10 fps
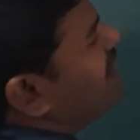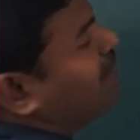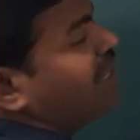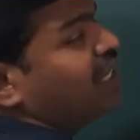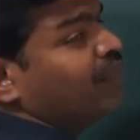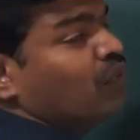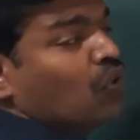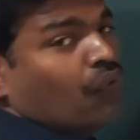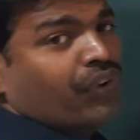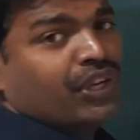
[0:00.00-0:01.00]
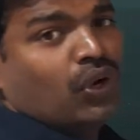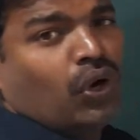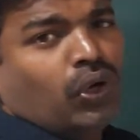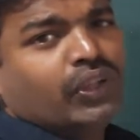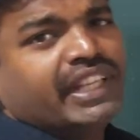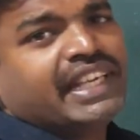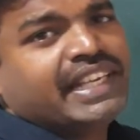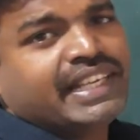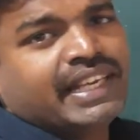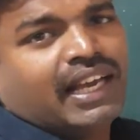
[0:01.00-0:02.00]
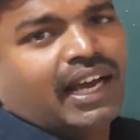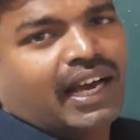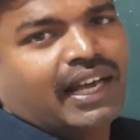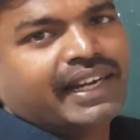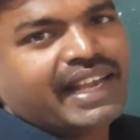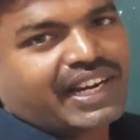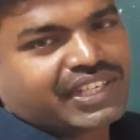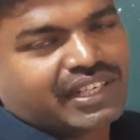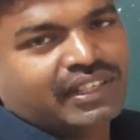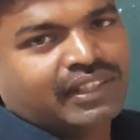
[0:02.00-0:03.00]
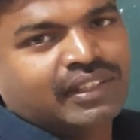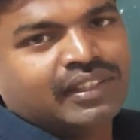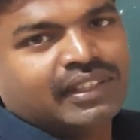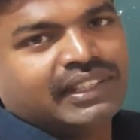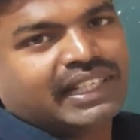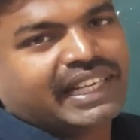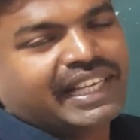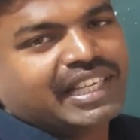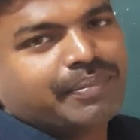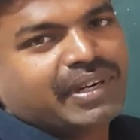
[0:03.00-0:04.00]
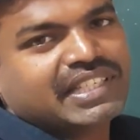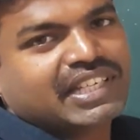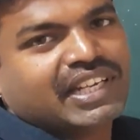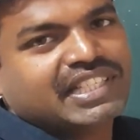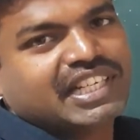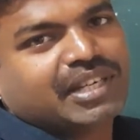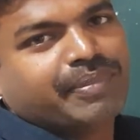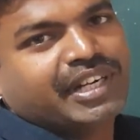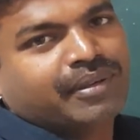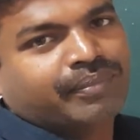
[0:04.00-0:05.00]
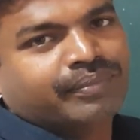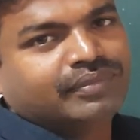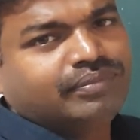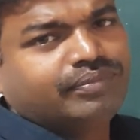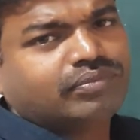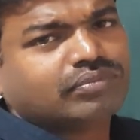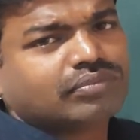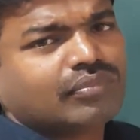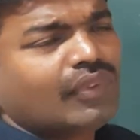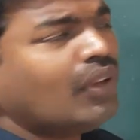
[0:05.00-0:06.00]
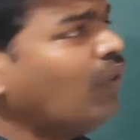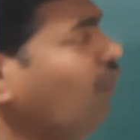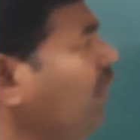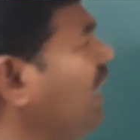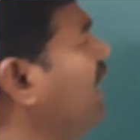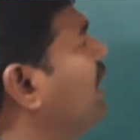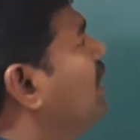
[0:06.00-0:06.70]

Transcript: medium. We know the reaction that taking place in acidic medium. Okay,